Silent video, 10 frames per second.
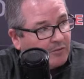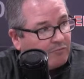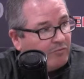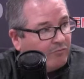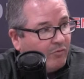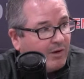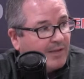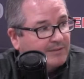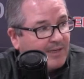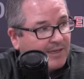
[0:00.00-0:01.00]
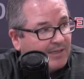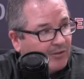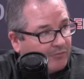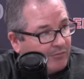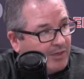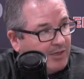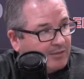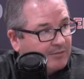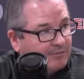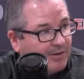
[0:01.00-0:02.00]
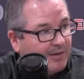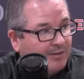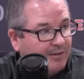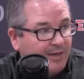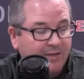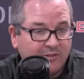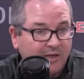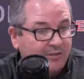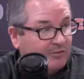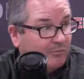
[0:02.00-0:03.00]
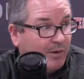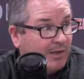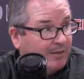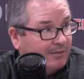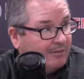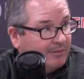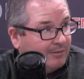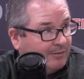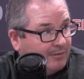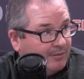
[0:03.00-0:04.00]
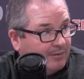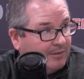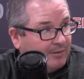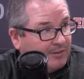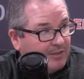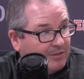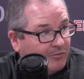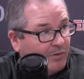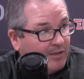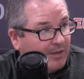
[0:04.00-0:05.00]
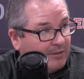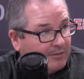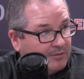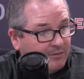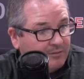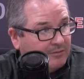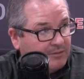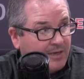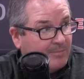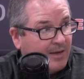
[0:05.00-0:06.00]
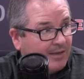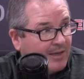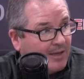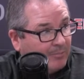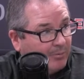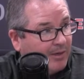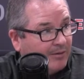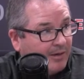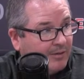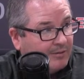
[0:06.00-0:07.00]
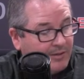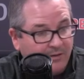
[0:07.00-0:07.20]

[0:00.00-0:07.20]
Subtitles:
3 or 4 guys knocking down threes, right? And then that changes the way. It changes the way that Santa Monica had to play, right? Because now